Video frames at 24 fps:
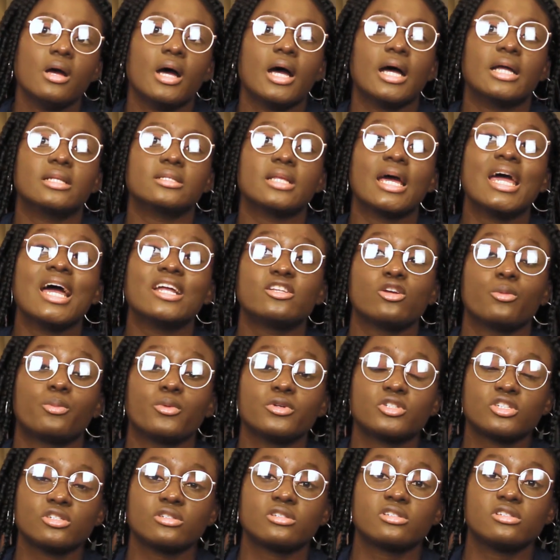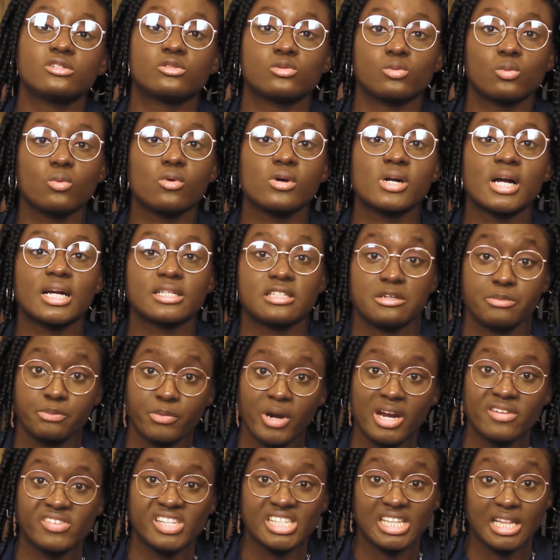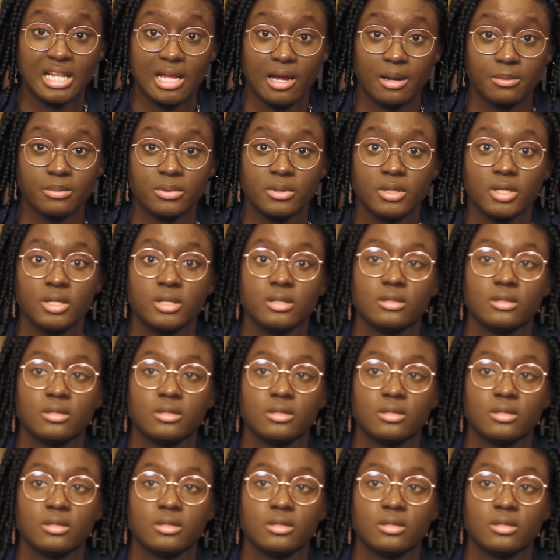And I had the opportunity to work at a private lab.